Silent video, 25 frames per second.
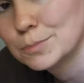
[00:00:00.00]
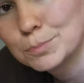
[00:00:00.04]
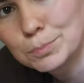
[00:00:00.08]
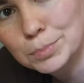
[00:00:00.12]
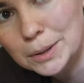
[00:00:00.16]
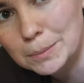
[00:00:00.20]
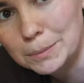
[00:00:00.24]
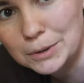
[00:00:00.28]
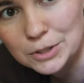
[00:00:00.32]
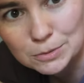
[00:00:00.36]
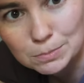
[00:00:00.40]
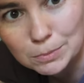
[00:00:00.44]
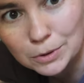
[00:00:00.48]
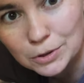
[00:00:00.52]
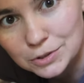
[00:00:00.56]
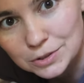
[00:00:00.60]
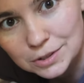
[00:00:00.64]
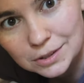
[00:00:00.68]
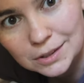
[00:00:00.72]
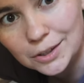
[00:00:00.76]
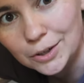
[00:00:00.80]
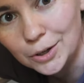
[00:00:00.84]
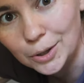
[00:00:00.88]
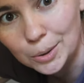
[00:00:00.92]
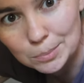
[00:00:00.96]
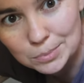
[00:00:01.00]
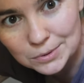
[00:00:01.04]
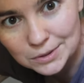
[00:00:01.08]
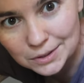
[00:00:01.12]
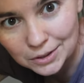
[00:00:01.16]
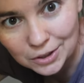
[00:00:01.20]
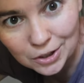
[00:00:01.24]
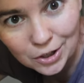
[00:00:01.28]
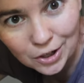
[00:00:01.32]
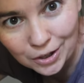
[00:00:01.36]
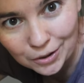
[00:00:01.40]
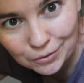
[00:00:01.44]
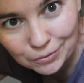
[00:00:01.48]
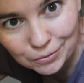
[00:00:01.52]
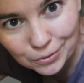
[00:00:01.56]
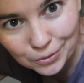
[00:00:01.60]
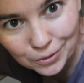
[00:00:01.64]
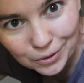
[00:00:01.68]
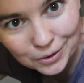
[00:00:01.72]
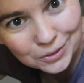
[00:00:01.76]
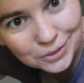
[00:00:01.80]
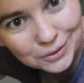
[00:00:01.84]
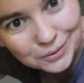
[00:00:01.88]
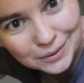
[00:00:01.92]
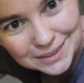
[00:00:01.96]
pretty much most of the herbs that are called
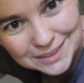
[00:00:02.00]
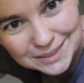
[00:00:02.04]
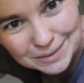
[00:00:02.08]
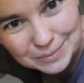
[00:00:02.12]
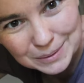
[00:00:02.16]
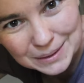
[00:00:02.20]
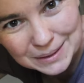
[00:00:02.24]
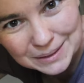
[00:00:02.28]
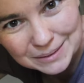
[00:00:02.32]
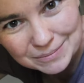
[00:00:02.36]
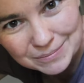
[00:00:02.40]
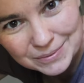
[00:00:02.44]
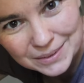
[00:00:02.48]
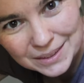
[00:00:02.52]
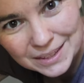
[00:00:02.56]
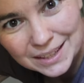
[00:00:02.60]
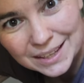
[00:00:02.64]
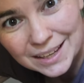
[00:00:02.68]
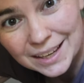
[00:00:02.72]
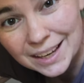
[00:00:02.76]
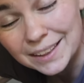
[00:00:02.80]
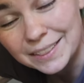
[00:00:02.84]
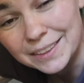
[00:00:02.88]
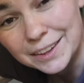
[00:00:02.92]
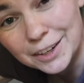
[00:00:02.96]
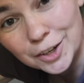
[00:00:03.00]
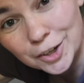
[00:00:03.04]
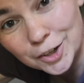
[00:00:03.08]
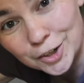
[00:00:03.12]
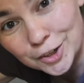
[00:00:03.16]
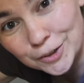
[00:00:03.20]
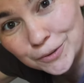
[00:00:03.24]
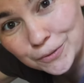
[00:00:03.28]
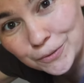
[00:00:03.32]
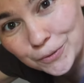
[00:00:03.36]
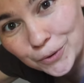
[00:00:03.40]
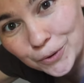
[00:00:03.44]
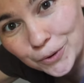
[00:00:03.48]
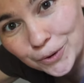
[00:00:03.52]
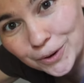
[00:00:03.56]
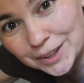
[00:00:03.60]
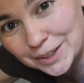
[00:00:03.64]
for in the recipe and that are good for